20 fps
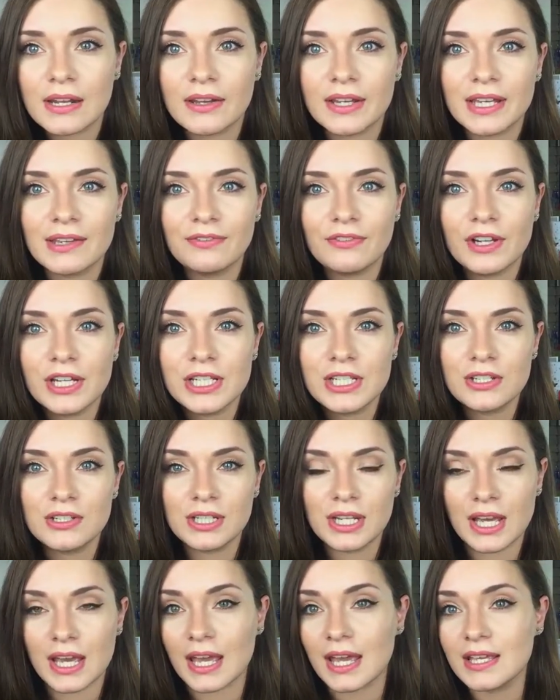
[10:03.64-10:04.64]
like, if I do
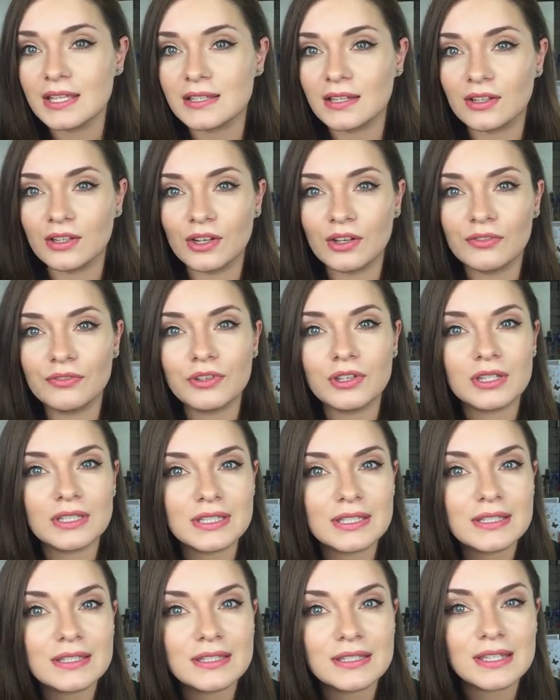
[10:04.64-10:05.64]
this, I don't know if you can
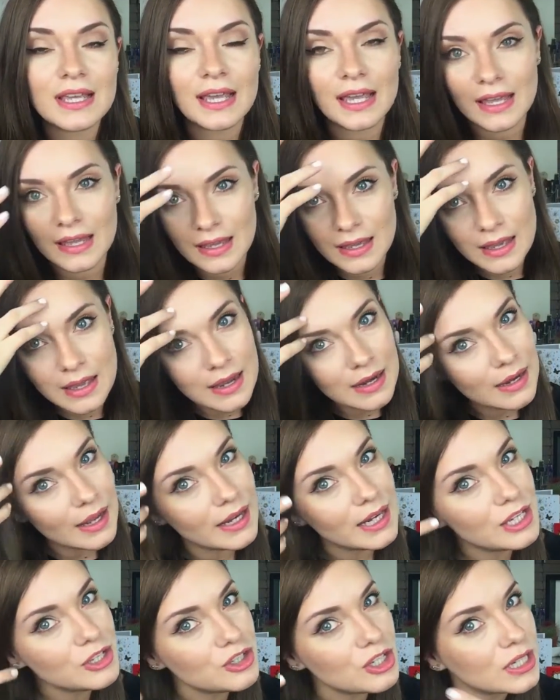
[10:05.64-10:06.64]
see,
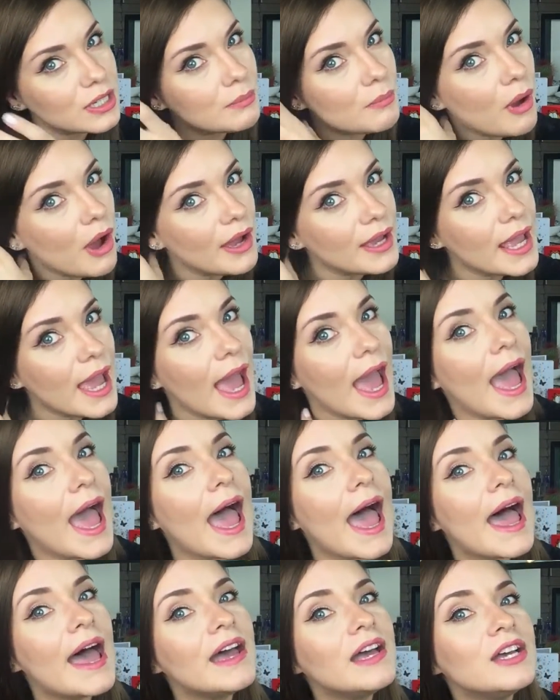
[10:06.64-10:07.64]
like literally my
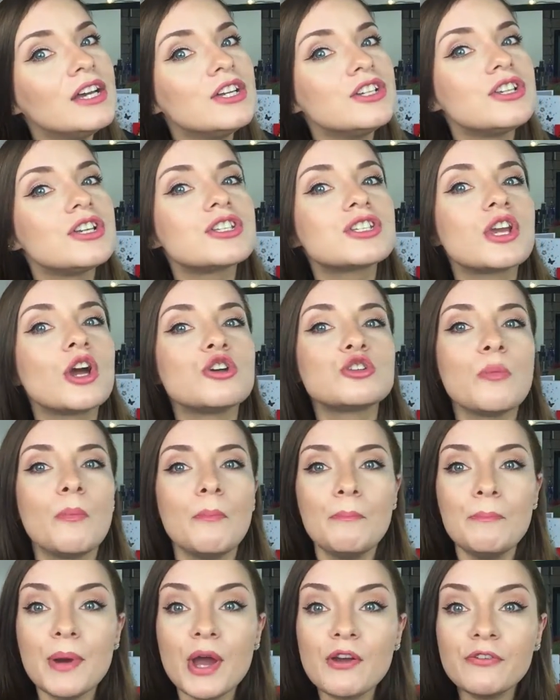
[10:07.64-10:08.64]
hair just goes
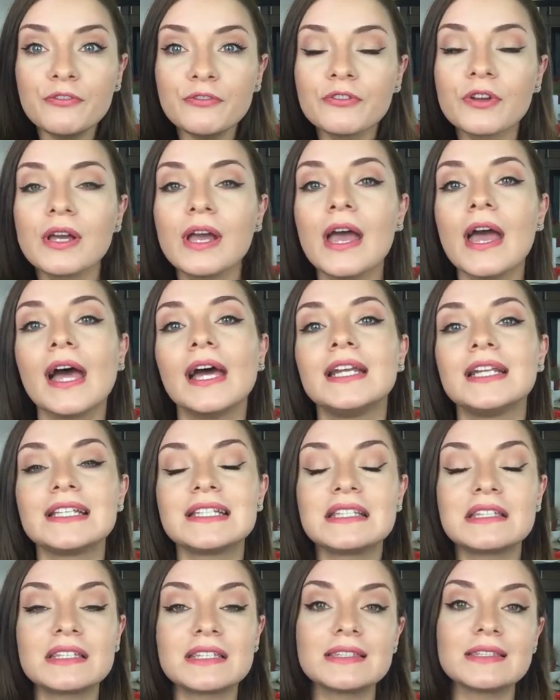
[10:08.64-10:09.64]
poof and
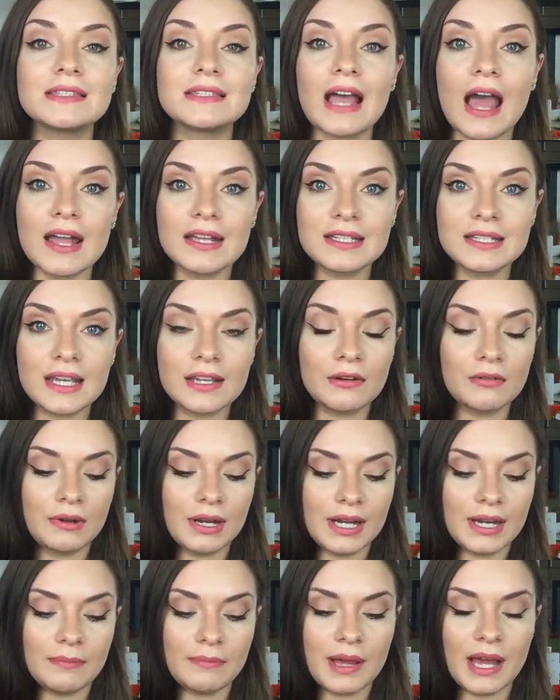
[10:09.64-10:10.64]
it's static
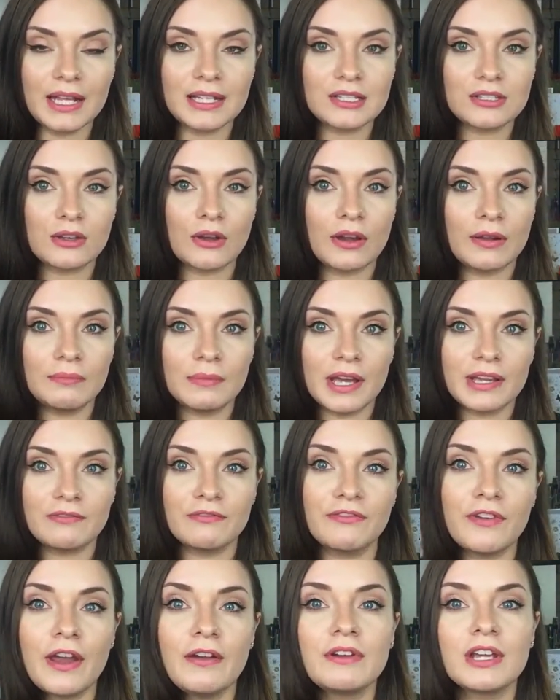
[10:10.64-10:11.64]
really bad. So I'm
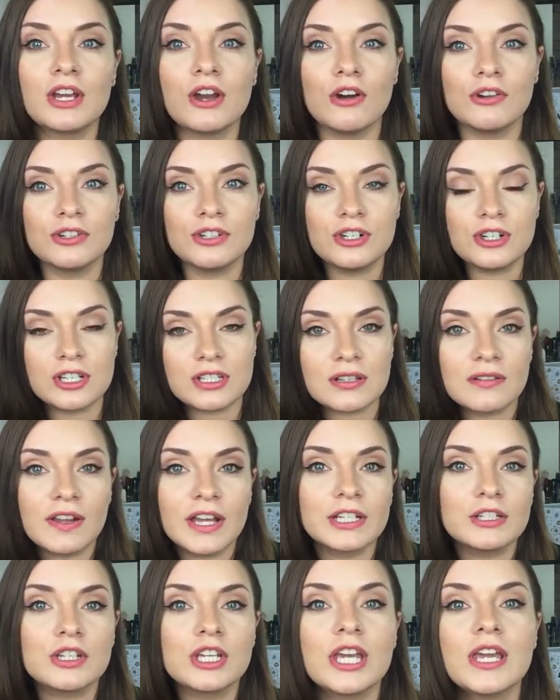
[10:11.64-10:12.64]
like very conscious of
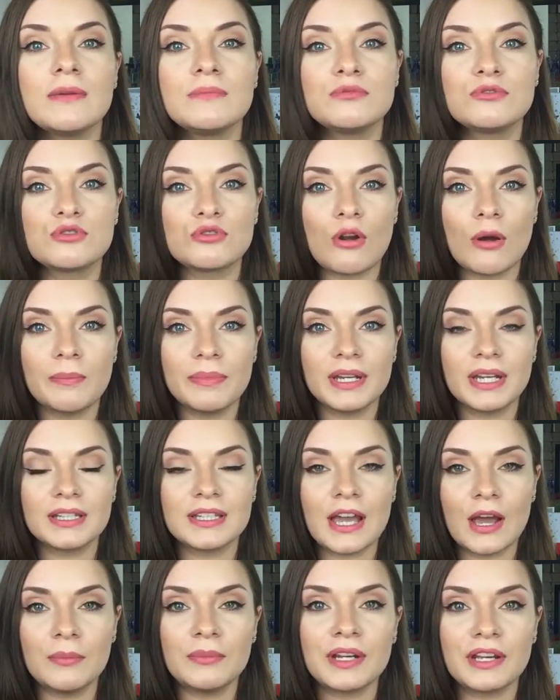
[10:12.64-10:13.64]
like keep dropping it
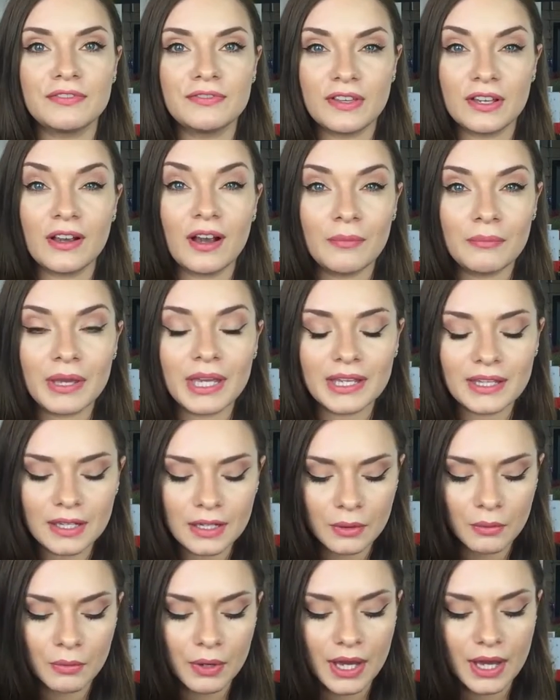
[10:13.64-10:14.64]
down, but I think I'm
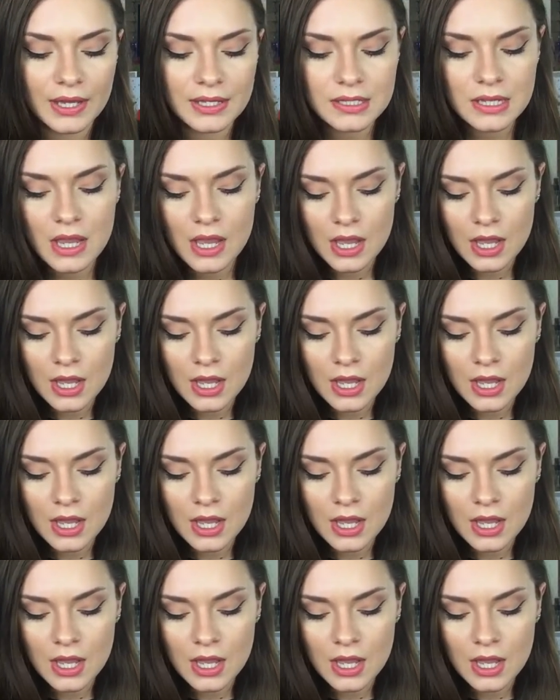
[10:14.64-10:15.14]
making it worse.